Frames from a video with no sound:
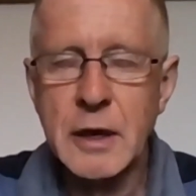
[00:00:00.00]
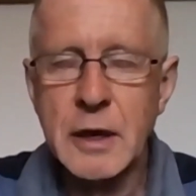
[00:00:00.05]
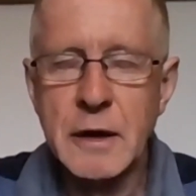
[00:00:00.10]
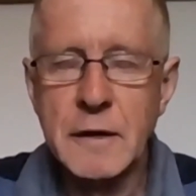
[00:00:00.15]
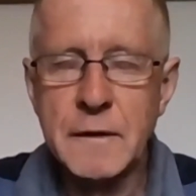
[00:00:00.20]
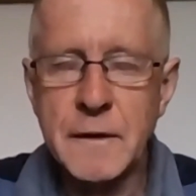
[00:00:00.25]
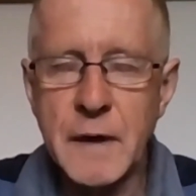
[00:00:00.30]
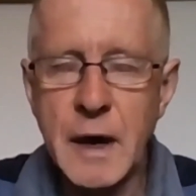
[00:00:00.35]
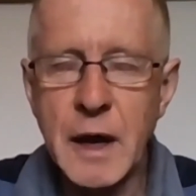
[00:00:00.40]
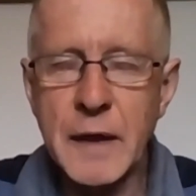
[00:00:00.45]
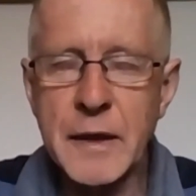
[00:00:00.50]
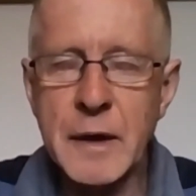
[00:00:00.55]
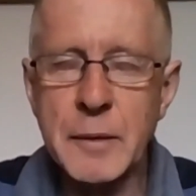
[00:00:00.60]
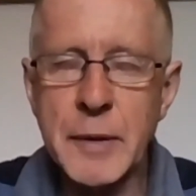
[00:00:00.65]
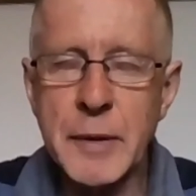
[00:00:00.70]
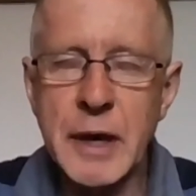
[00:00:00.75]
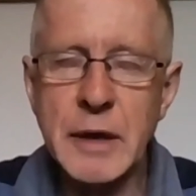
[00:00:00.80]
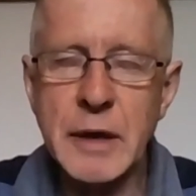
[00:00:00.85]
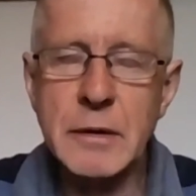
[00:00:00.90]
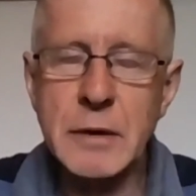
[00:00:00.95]
Father,
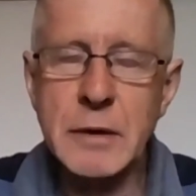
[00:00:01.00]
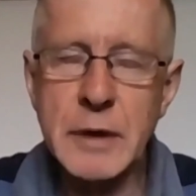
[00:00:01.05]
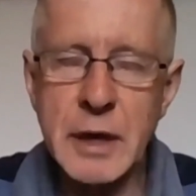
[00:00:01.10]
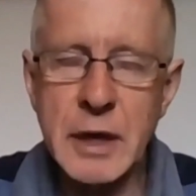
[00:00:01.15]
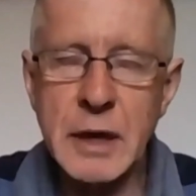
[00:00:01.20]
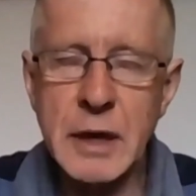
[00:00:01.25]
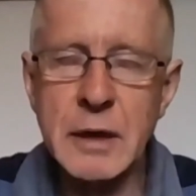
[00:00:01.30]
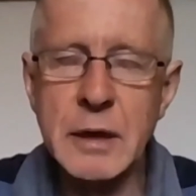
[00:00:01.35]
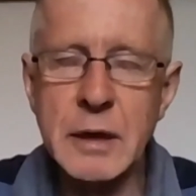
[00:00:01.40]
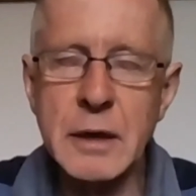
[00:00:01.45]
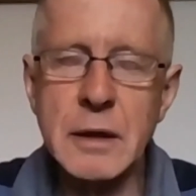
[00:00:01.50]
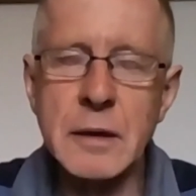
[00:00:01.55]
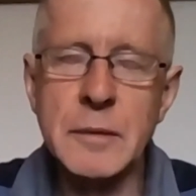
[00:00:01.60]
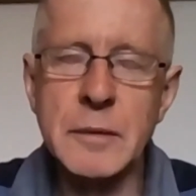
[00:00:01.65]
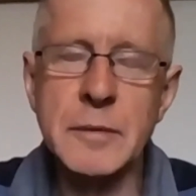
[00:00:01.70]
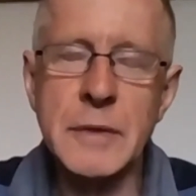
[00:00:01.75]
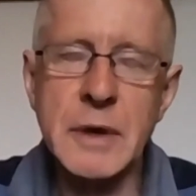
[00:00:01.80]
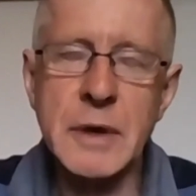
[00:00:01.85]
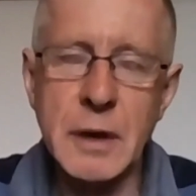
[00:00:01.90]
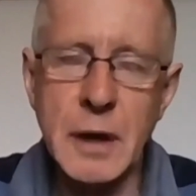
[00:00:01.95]
may your
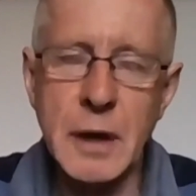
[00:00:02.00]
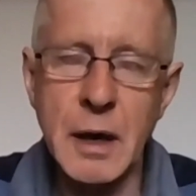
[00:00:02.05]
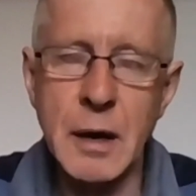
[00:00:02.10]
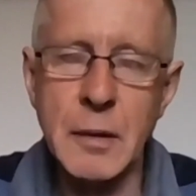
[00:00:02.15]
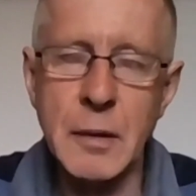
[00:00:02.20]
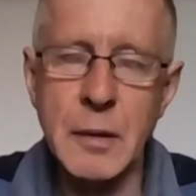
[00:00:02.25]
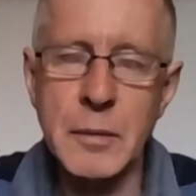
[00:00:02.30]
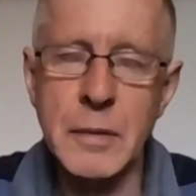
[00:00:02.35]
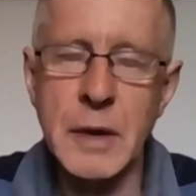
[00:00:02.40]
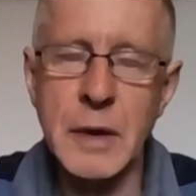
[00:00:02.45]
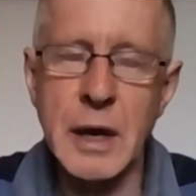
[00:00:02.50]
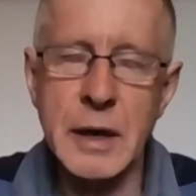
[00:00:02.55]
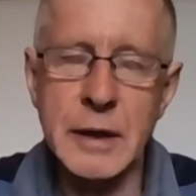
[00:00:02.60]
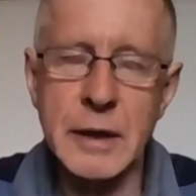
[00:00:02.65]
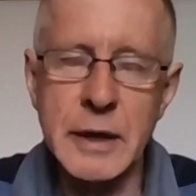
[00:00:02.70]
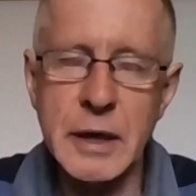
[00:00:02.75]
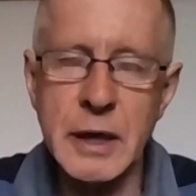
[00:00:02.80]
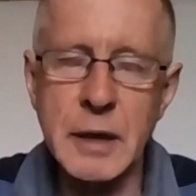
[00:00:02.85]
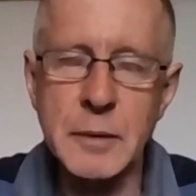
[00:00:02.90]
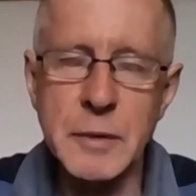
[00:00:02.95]
kingdom come and
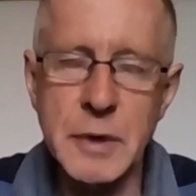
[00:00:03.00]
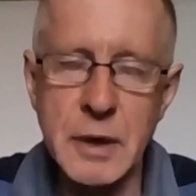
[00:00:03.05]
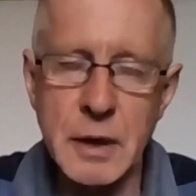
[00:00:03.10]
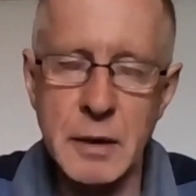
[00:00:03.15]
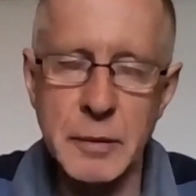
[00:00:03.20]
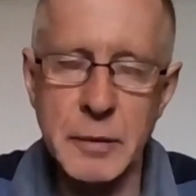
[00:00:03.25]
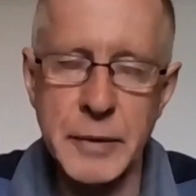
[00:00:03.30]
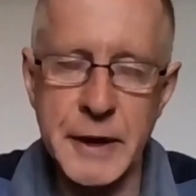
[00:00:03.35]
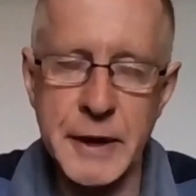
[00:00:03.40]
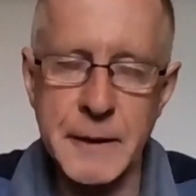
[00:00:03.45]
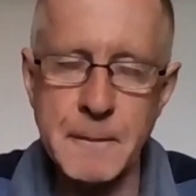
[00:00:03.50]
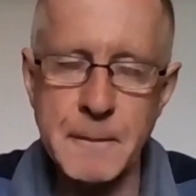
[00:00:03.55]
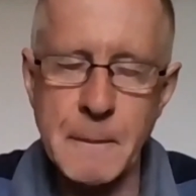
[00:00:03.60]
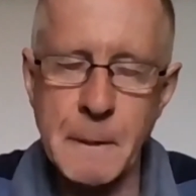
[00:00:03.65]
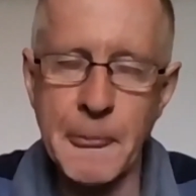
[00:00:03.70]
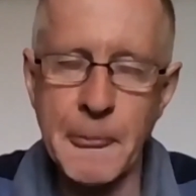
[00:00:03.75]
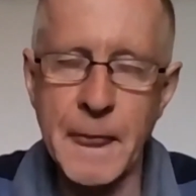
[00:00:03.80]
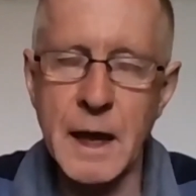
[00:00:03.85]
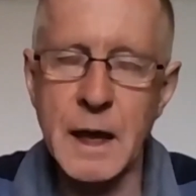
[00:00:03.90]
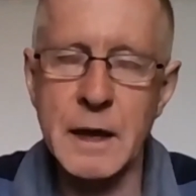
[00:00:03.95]
keep coming
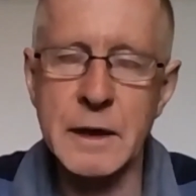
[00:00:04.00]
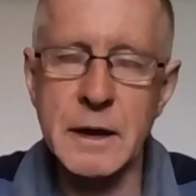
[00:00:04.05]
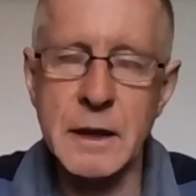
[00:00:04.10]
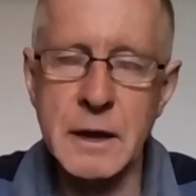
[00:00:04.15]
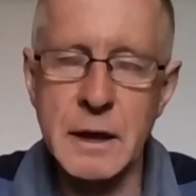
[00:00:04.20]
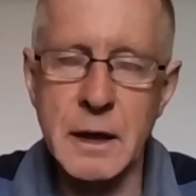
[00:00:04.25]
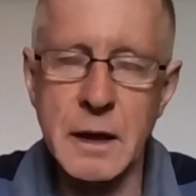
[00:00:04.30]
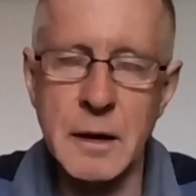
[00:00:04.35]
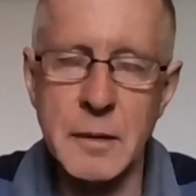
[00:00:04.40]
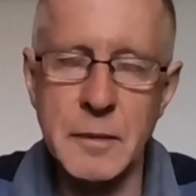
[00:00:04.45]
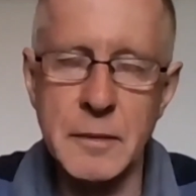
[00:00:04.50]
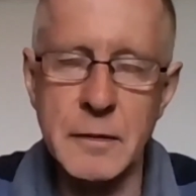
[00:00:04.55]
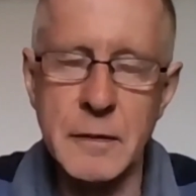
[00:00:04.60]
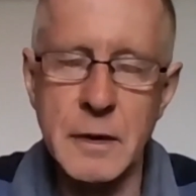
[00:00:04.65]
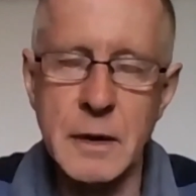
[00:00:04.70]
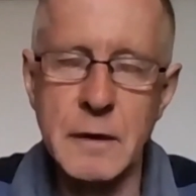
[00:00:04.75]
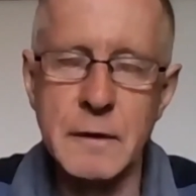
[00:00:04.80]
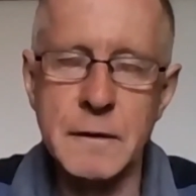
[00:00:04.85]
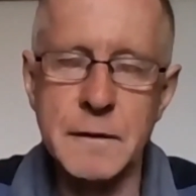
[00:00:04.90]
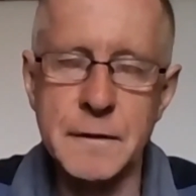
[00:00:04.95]
and come
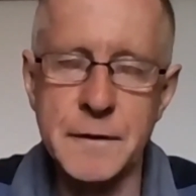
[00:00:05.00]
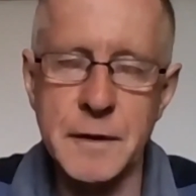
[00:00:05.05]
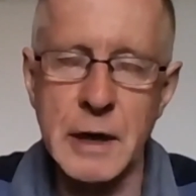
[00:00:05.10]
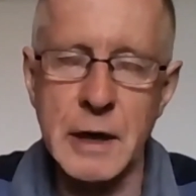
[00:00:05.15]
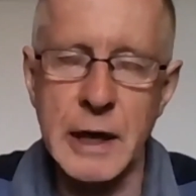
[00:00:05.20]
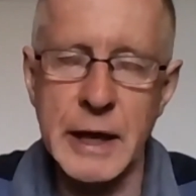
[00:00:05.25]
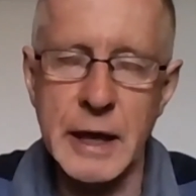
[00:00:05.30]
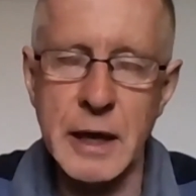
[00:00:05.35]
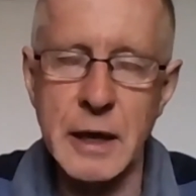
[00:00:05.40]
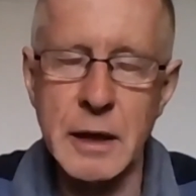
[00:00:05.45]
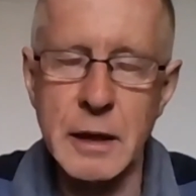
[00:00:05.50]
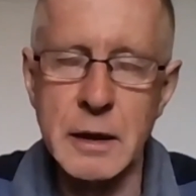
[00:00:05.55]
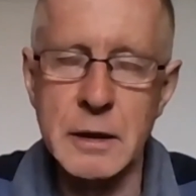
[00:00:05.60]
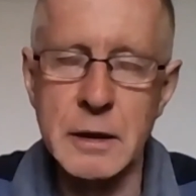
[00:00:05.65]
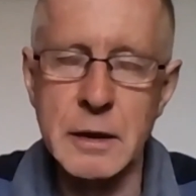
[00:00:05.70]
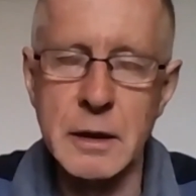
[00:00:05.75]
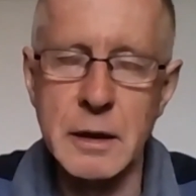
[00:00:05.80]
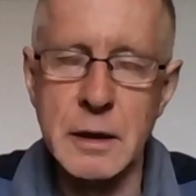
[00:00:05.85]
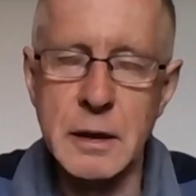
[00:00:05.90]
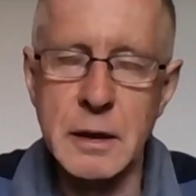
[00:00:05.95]
fully
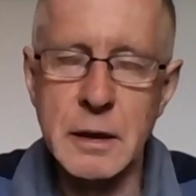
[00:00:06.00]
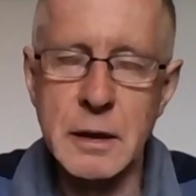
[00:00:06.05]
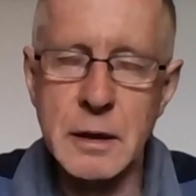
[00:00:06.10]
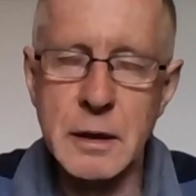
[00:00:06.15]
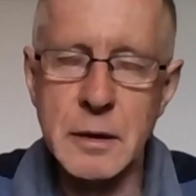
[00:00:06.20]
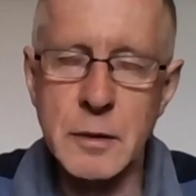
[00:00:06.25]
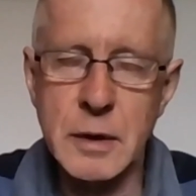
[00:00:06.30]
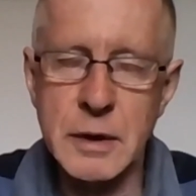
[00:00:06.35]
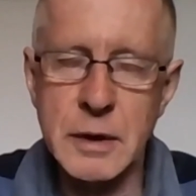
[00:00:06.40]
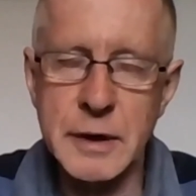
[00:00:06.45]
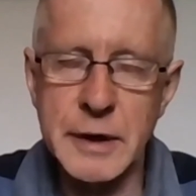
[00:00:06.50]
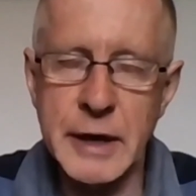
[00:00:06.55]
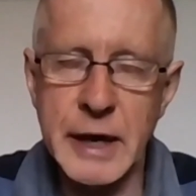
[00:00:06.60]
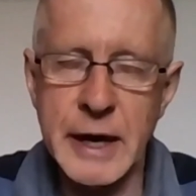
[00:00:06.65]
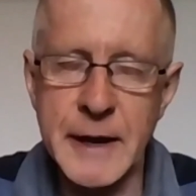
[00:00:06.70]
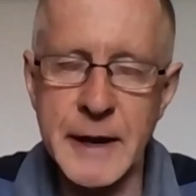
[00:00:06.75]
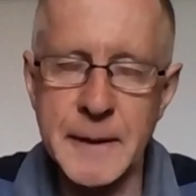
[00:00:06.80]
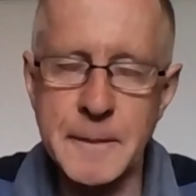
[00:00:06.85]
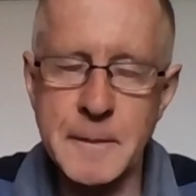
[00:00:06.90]
one day.